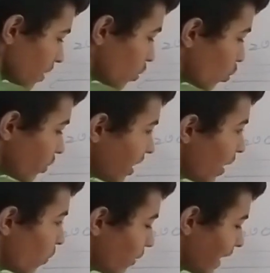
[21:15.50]
they
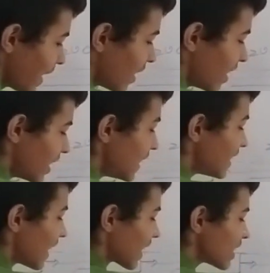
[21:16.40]
would take 100
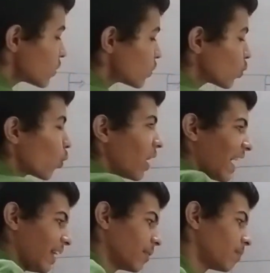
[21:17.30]
seconds to
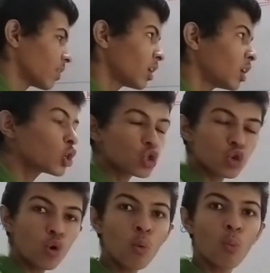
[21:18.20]
collide.
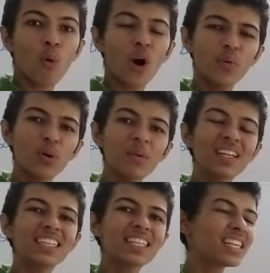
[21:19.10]
So what would be the
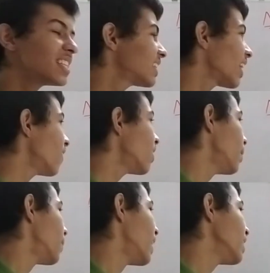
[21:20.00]
distance traveled
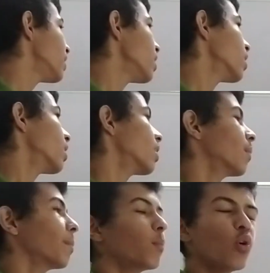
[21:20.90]
by the
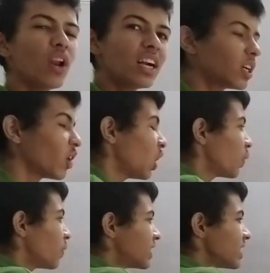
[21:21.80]
bullet
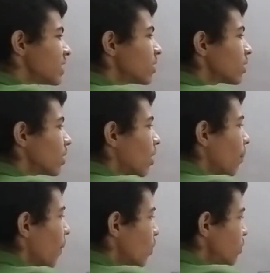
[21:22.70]
which is
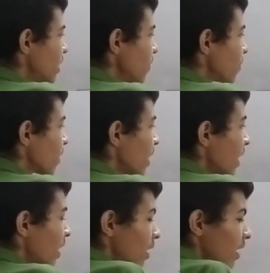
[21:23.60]
bouncing
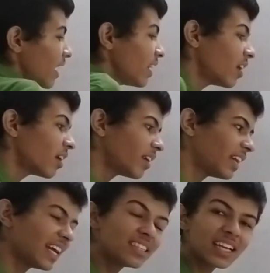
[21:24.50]
in
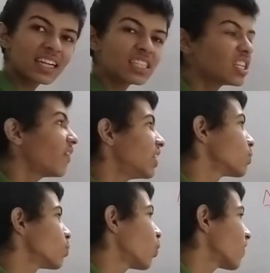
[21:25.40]
10 seconds if it is
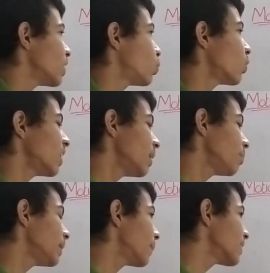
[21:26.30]
moving at 200
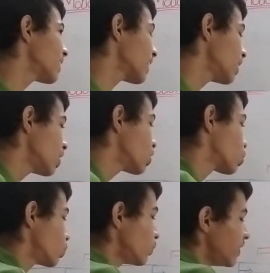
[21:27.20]
meter per second?
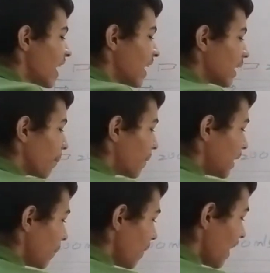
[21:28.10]
So we directly
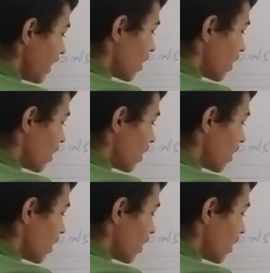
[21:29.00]
multiply